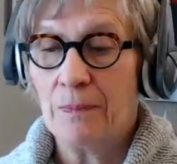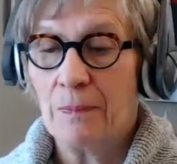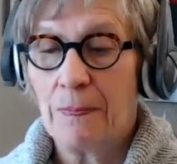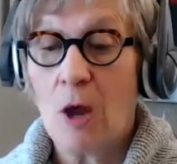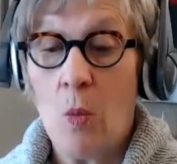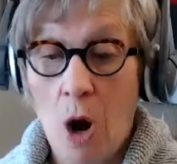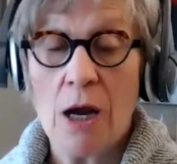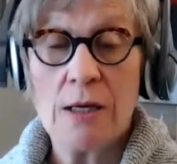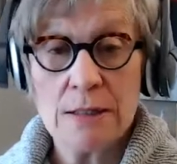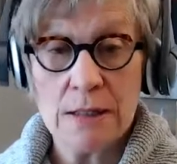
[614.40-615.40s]

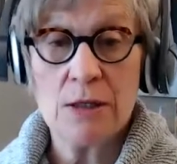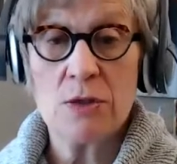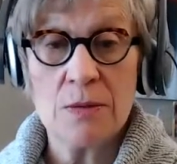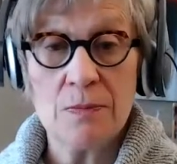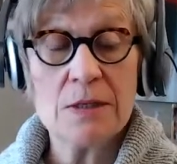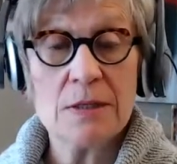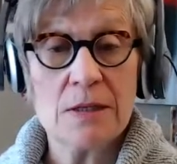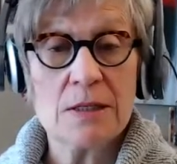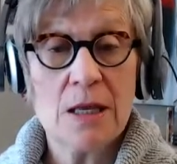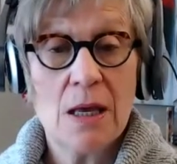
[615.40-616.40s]
why seniors in
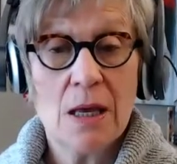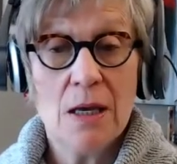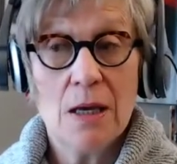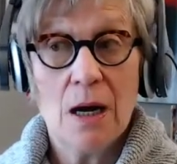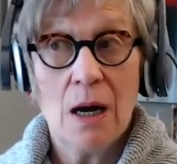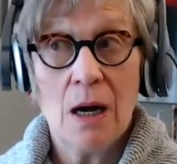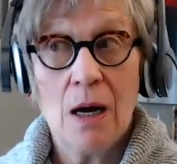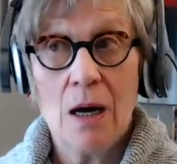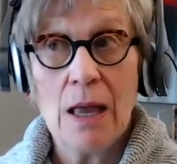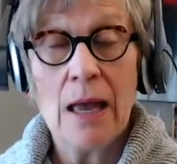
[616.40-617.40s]
business
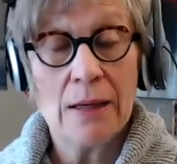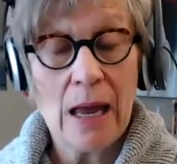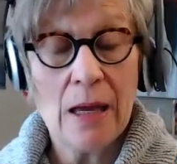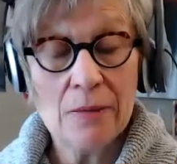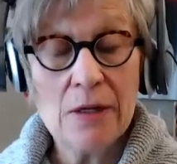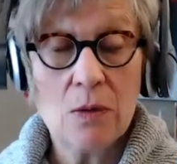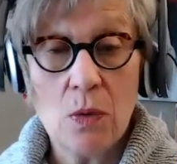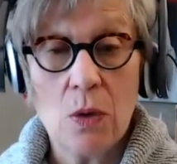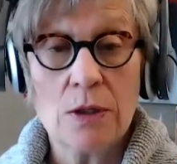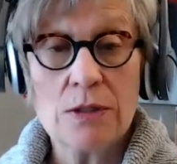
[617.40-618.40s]
and the
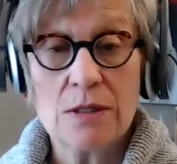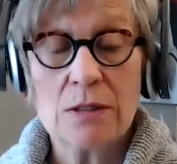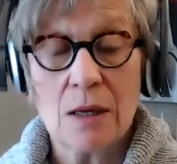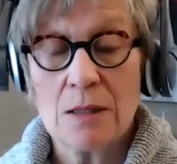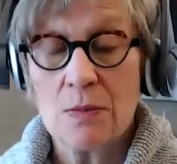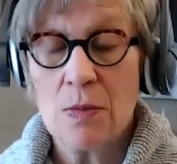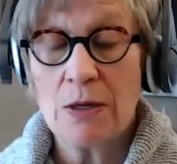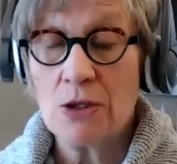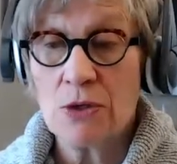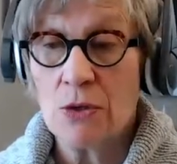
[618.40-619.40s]
awards as we
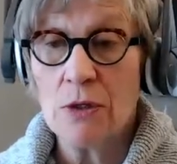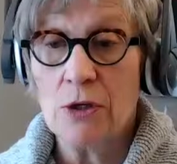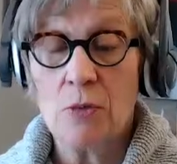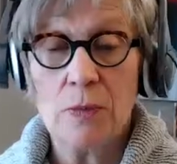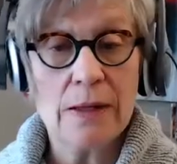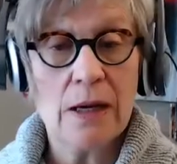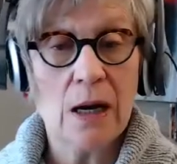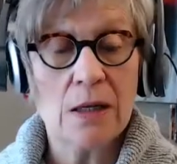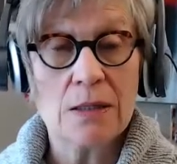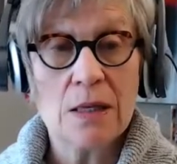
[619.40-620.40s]
mentioned earlier,
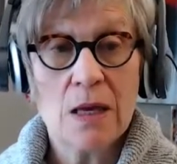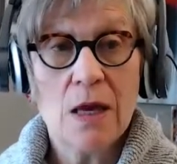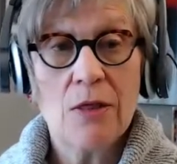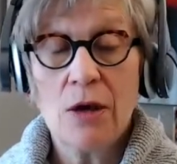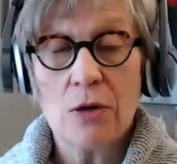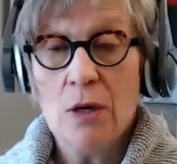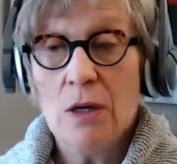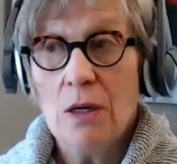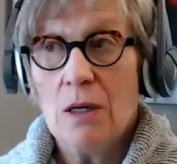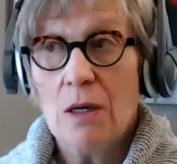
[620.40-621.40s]
because
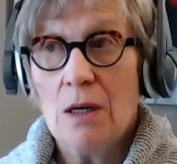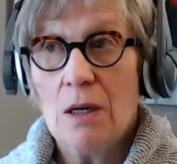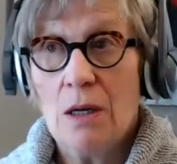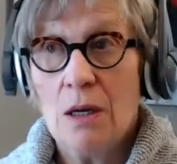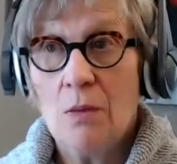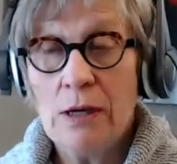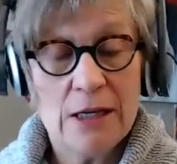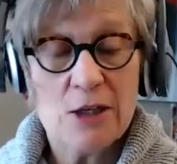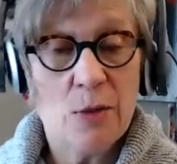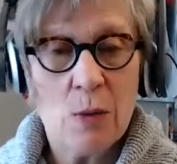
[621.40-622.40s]
we
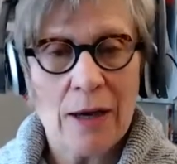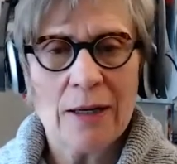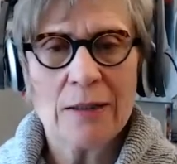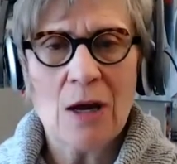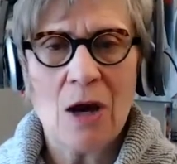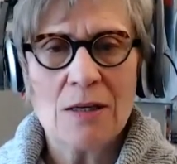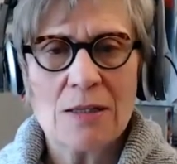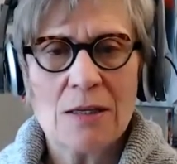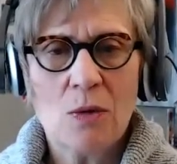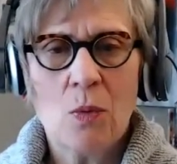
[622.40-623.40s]
need to be recognized.
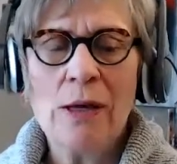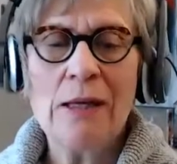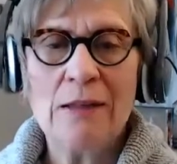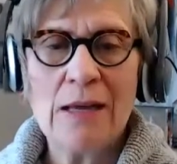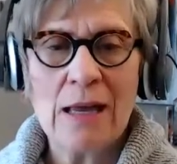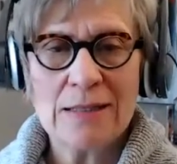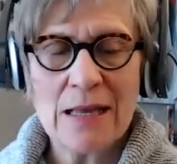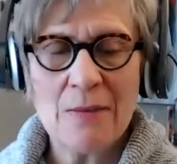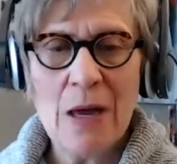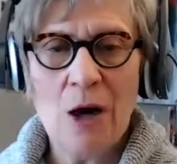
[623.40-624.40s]
We need the
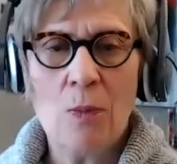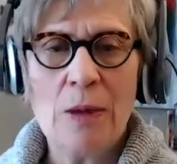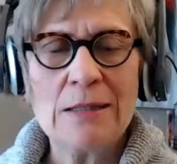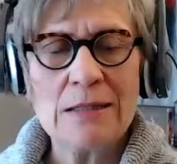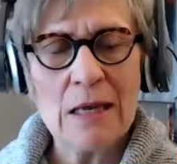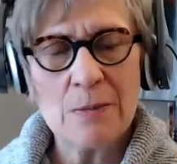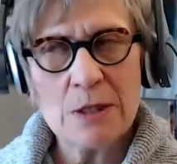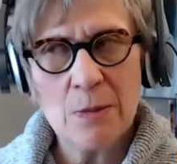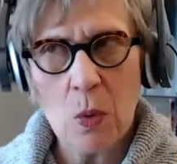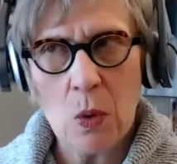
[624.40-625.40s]
same help and same
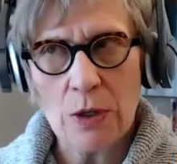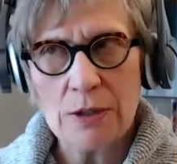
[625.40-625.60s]
support